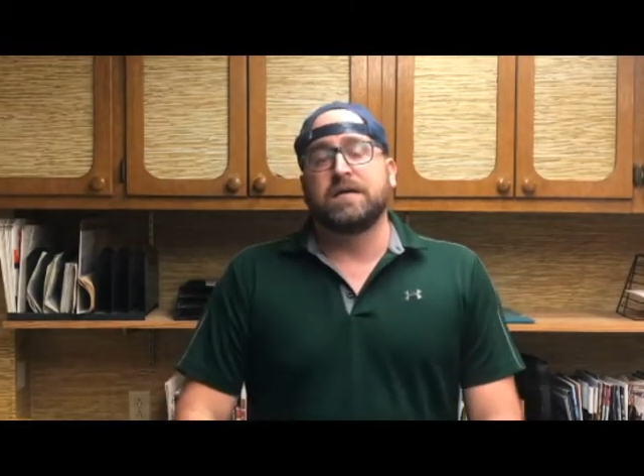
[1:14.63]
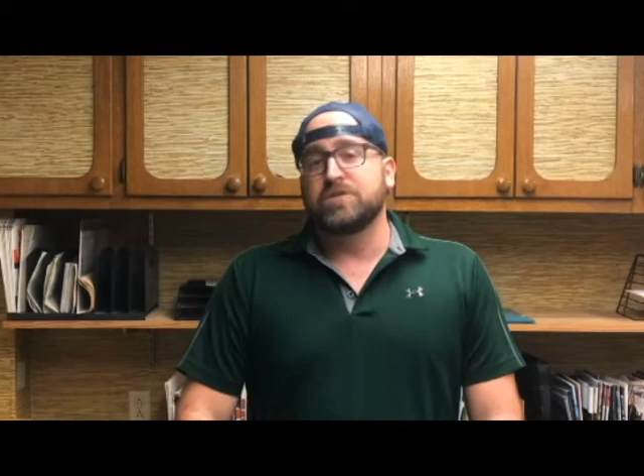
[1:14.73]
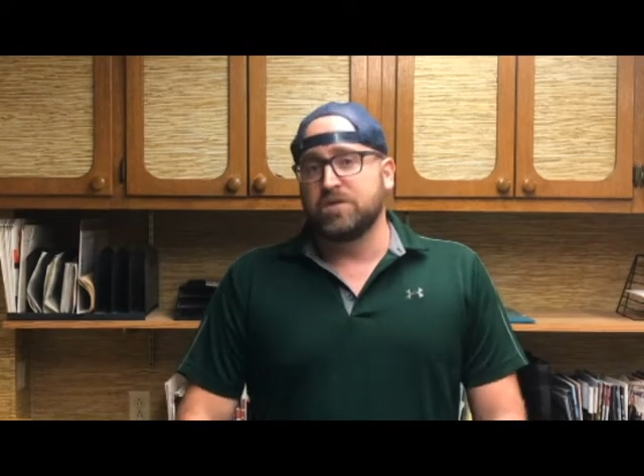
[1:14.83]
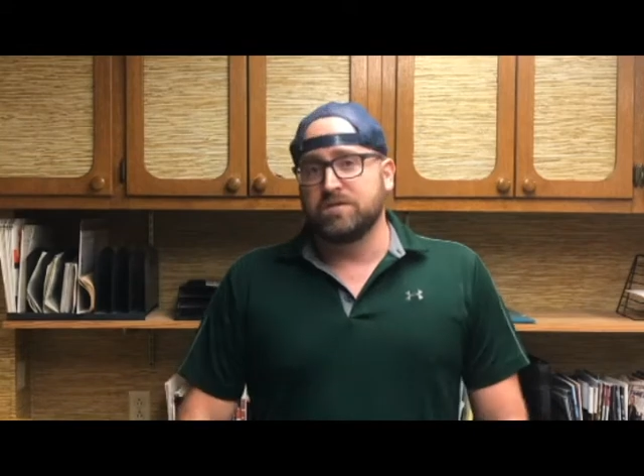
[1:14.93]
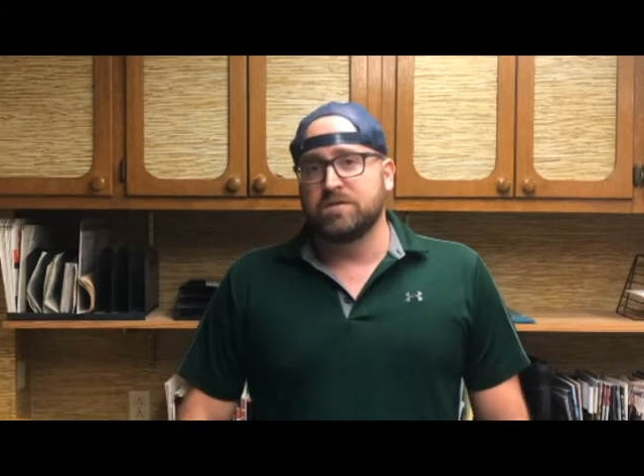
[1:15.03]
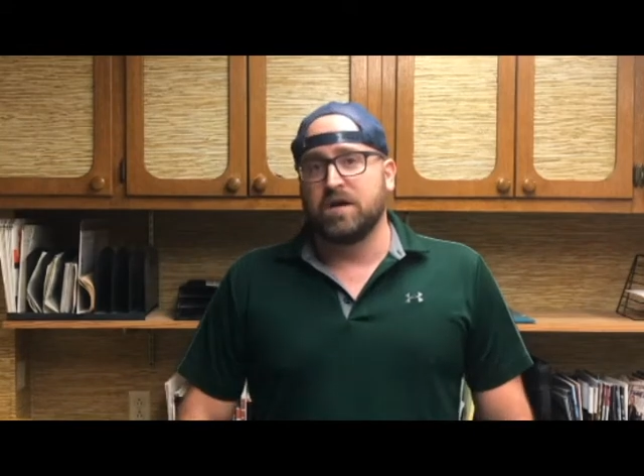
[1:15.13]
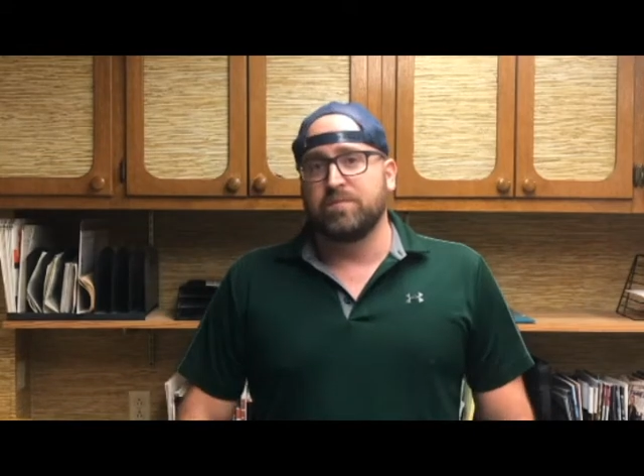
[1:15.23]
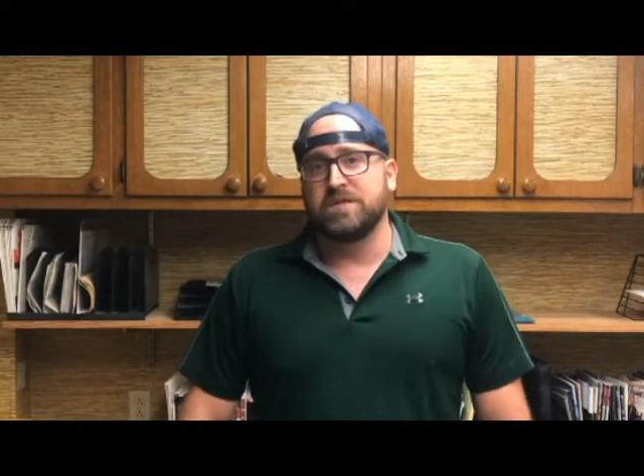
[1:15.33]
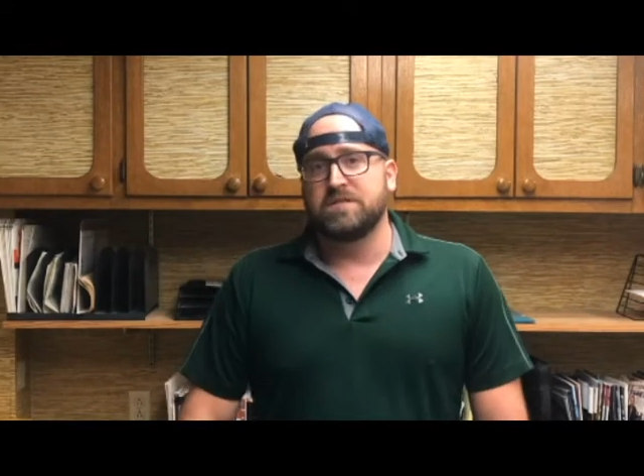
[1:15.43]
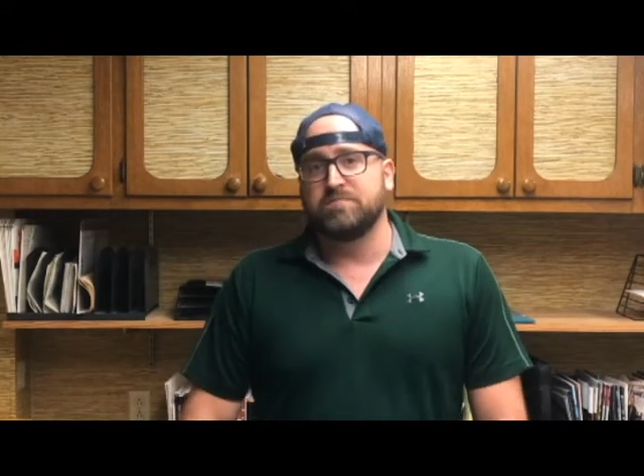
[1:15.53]
insurance
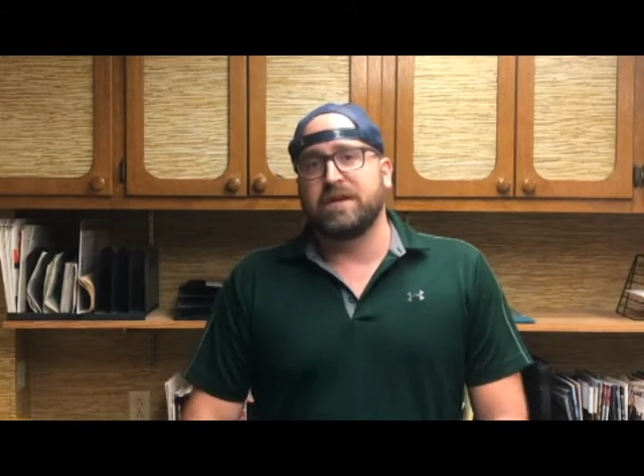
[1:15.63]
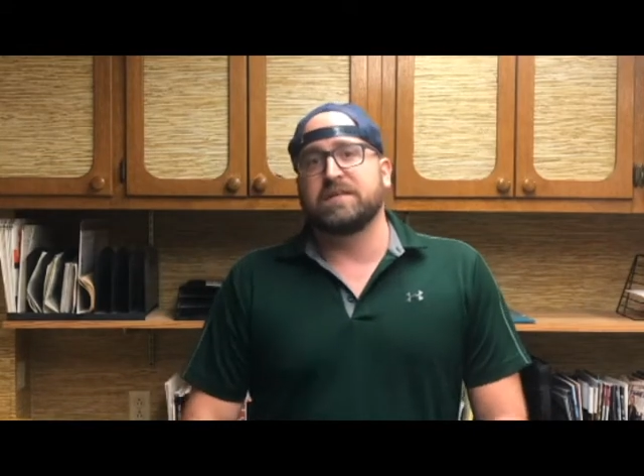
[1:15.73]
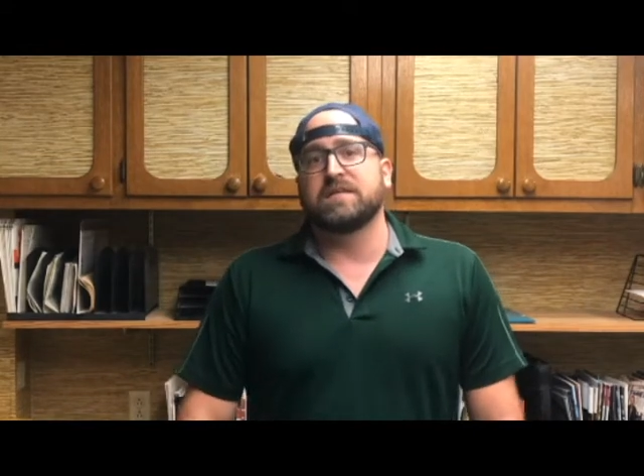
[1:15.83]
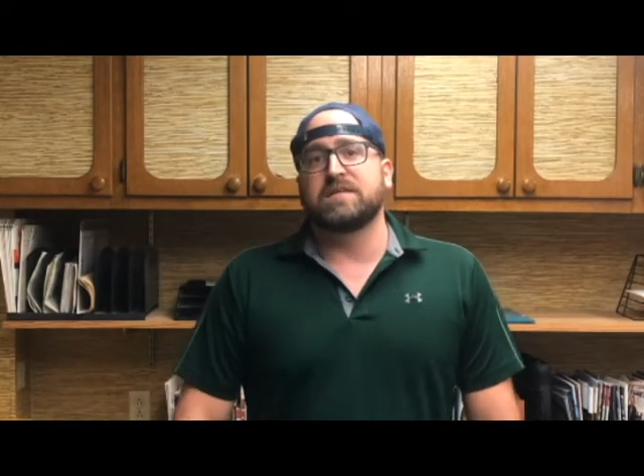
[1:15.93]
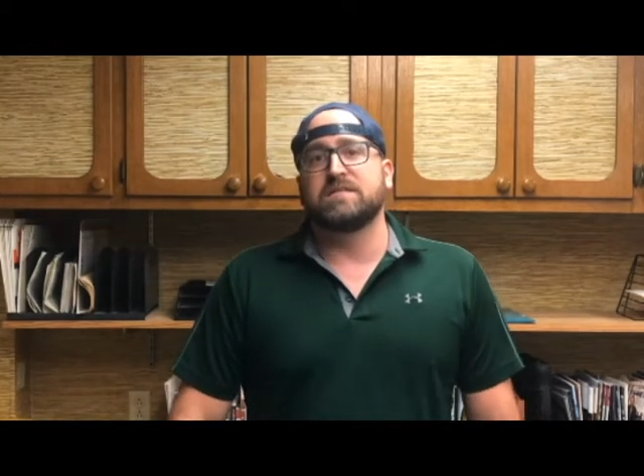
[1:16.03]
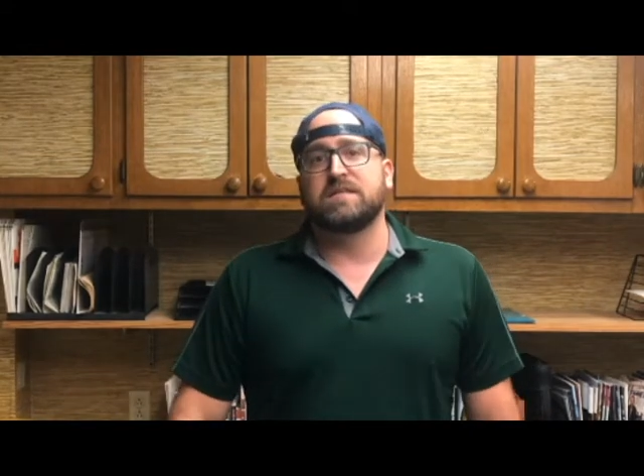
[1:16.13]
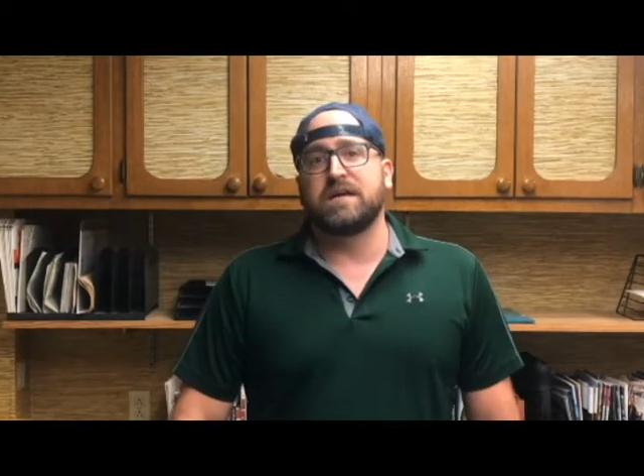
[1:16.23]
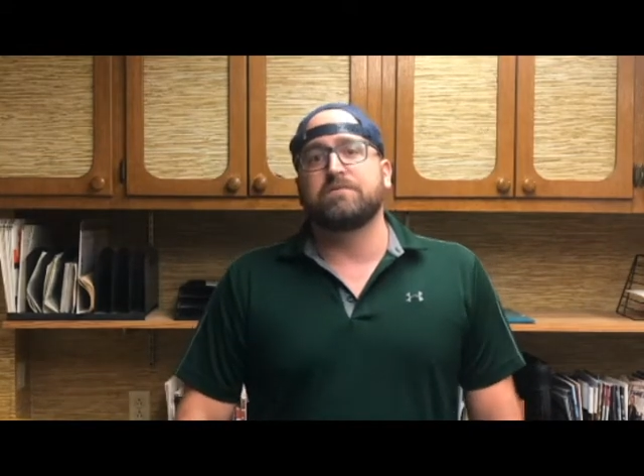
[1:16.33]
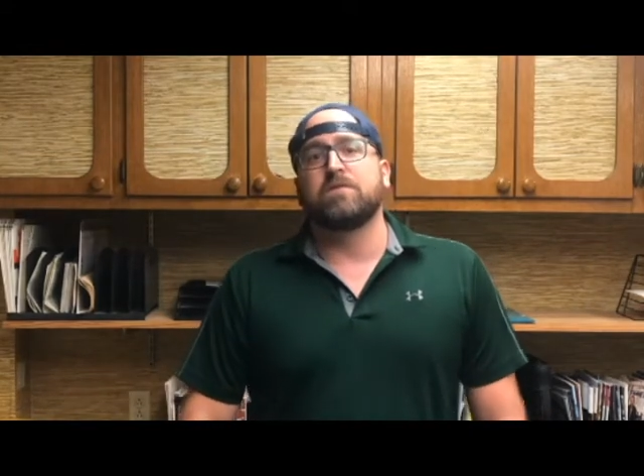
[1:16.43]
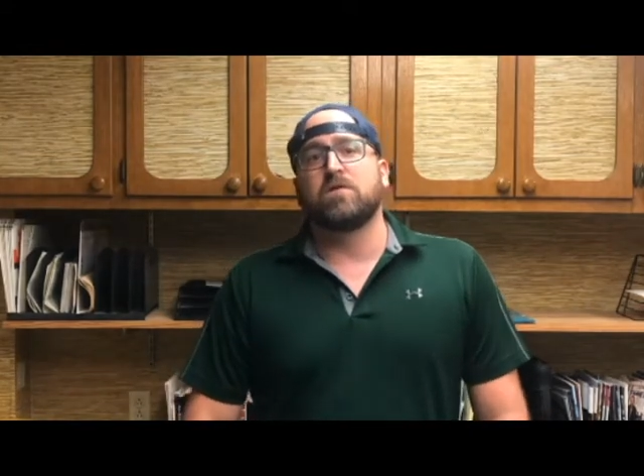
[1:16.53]
companies, mainly
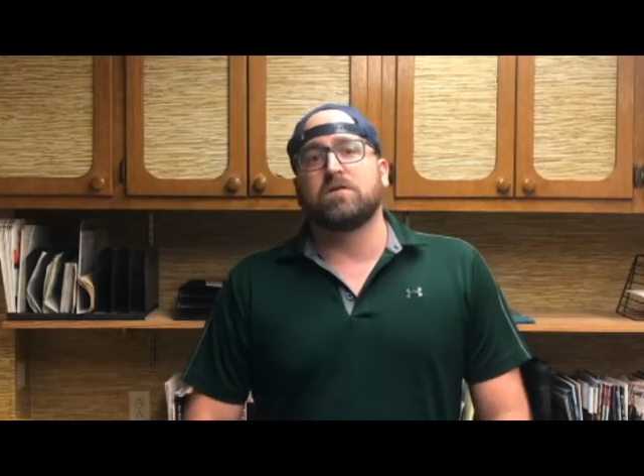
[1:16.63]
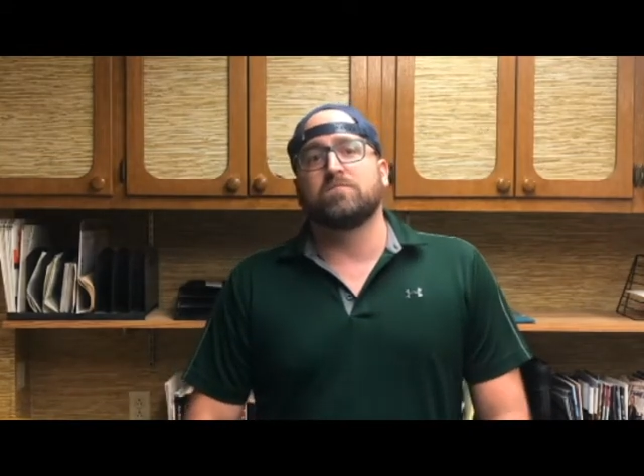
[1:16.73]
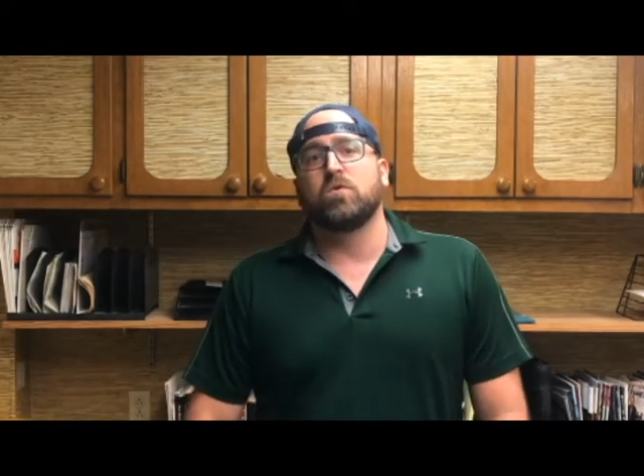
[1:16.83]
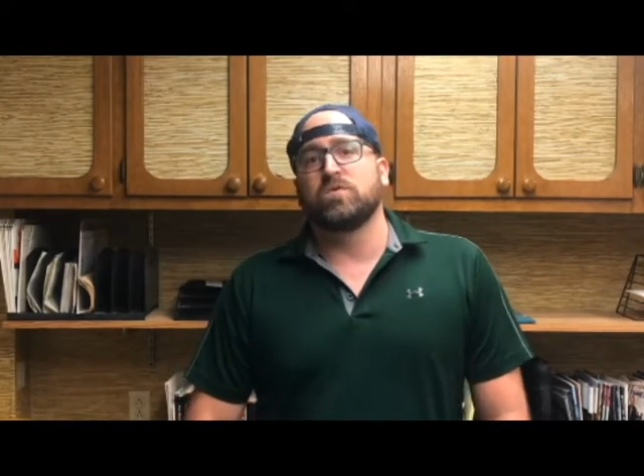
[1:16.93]
State Farm,